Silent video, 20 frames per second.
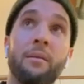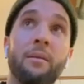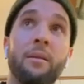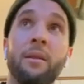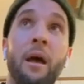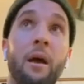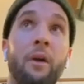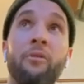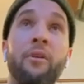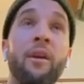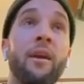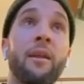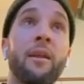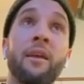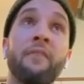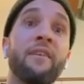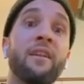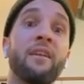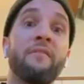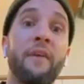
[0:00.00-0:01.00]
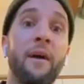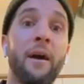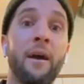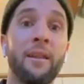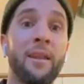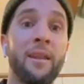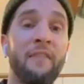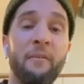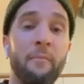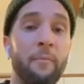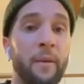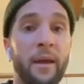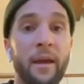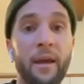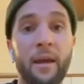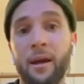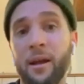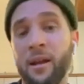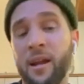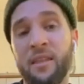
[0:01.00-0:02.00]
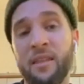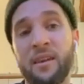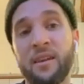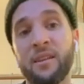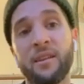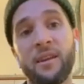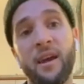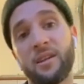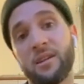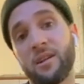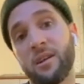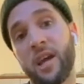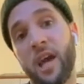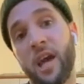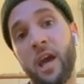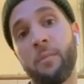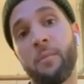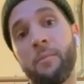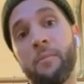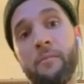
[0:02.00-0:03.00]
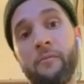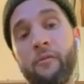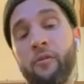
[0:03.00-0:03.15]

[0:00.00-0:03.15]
like, even if I never play another international game